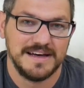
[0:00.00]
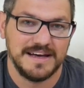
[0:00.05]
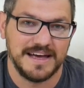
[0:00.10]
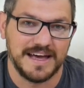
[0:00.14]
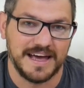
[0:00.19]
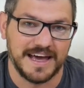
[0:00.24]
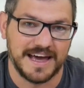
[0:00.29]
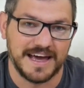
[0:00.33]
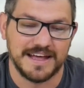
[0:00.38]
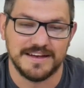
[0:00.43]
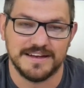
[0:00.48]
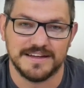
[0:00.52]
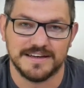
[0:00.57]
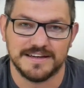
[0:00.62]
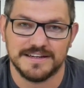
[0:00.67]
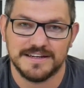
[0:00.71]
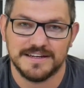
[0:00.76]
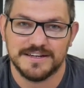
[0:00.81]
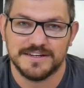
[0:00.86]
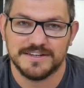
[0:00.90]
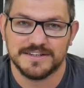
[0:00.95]
and
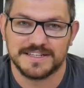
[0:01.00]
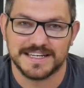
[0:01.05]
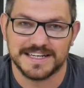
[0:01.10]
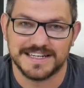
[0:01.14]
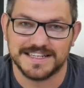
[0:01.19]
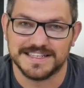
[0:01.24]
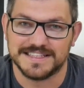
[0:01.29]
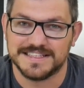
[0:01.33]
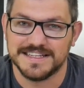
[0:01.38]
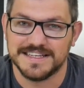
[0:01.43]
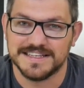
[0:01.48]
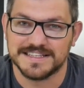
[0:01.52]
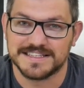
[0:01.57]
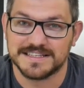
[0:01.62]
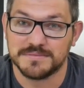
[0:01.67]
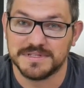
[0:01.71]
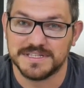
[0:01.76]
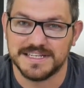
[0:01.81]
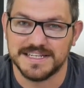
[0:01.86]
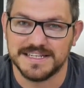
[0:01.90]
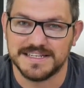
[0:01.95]
kind of see
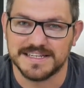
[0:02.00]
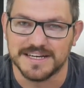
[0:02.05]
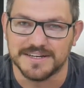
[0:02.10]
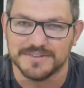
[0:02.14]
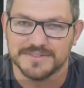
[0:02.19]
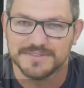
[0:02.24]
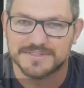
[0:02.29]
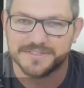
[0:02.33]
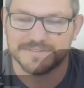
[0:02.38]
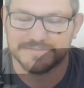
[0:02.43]
some of the details.